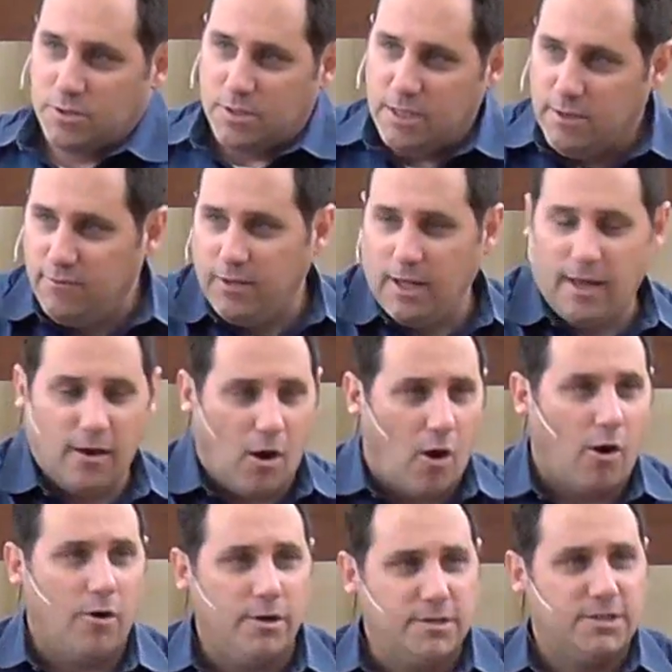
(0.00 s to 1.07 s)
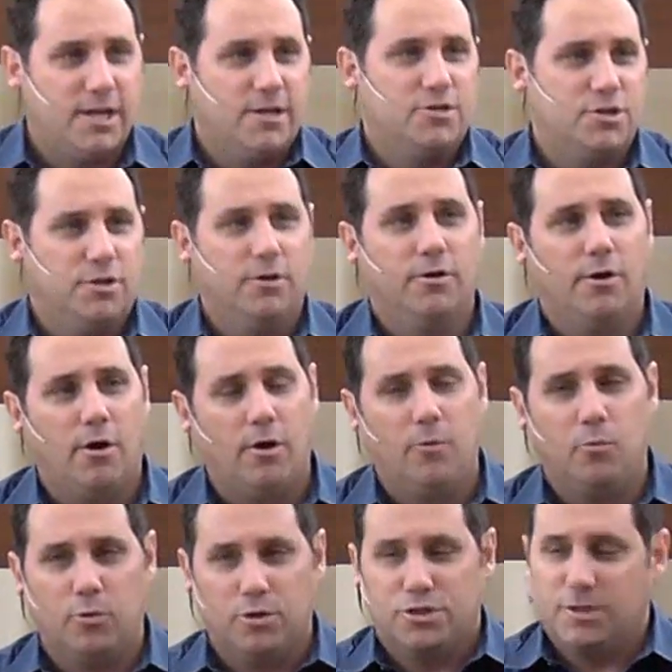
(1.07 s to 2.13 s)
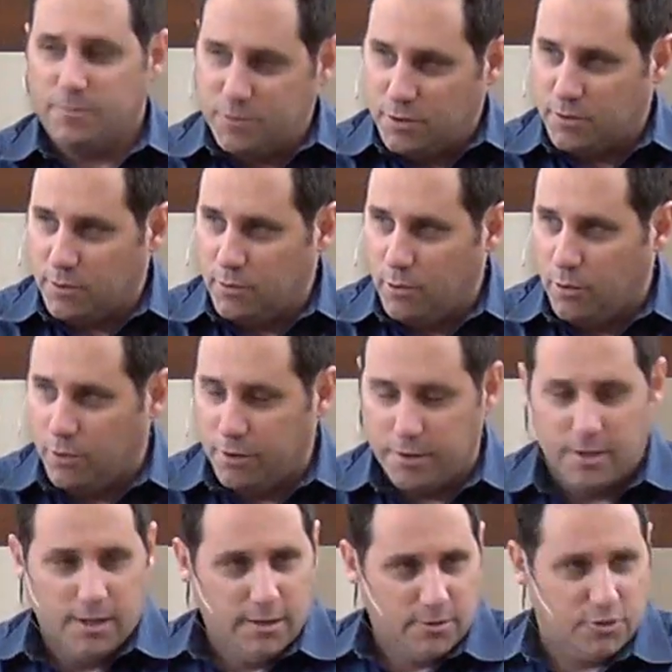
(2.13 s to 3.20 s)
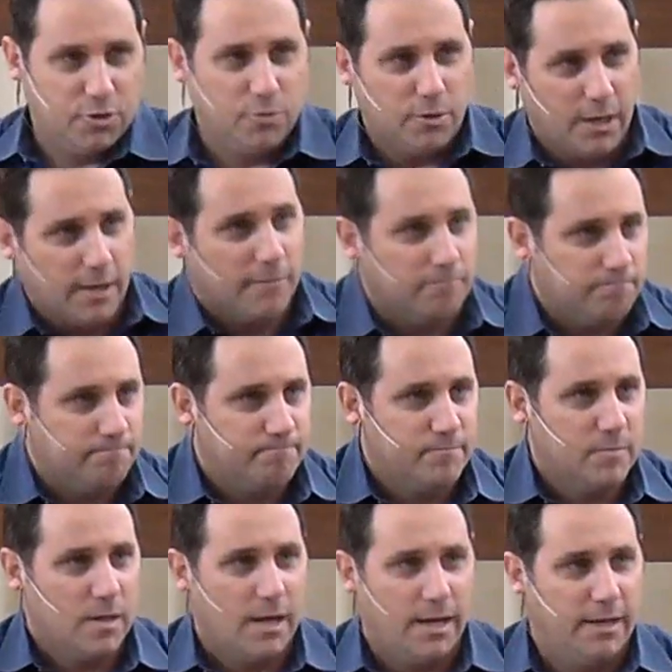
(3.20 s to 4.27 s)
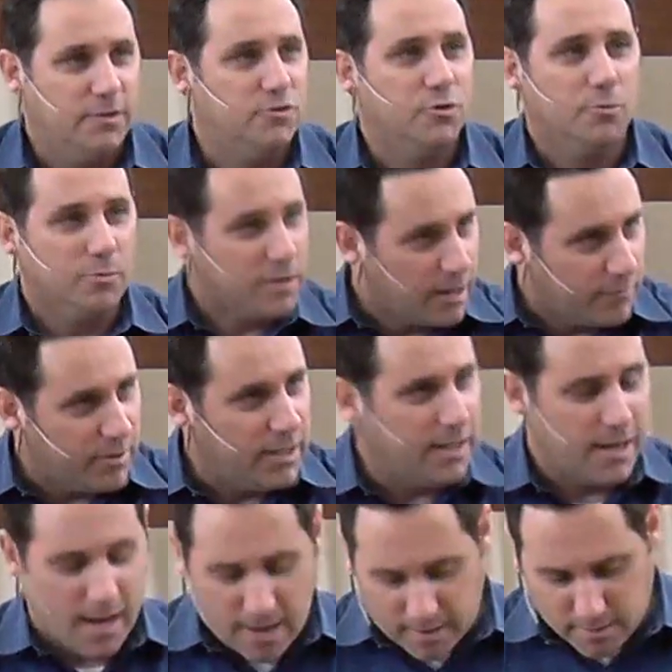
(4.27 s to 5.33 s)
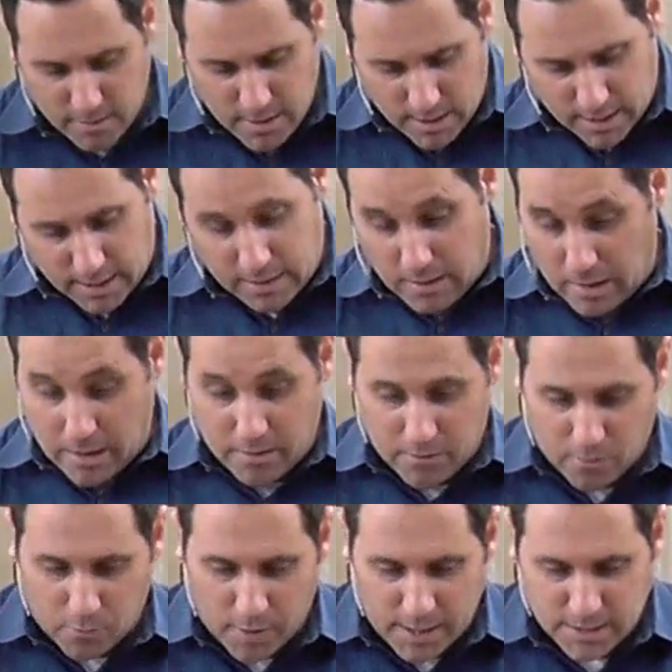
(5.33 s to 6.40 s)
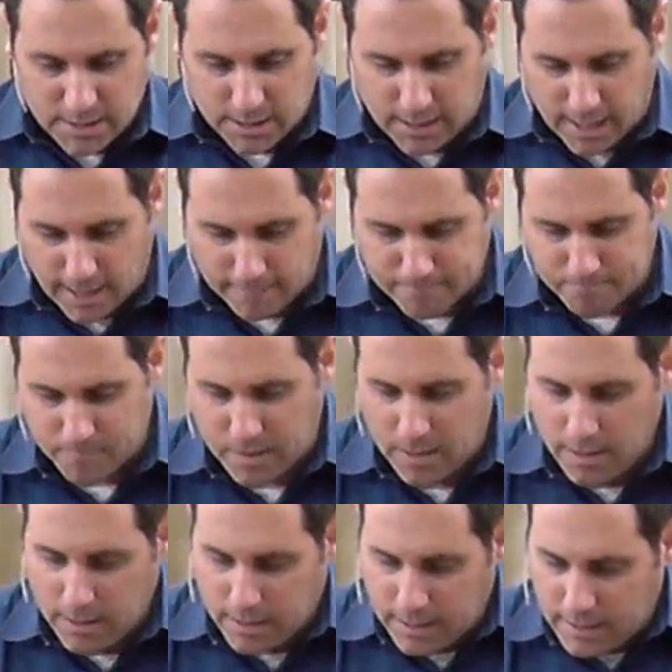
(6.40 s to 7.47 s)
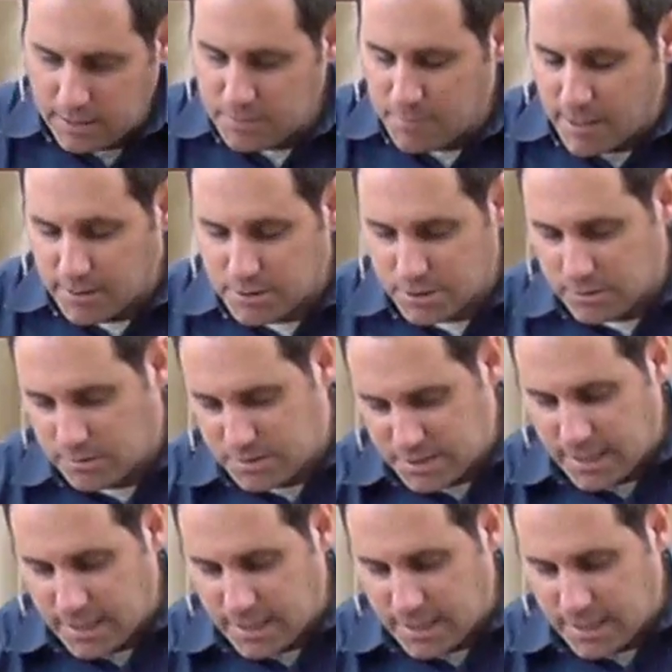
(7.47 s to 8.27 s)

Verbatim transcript: deviate our attention and our worship to the Lord to Him. And He's doing whatever He can and, and the ways He can. He's mentioned,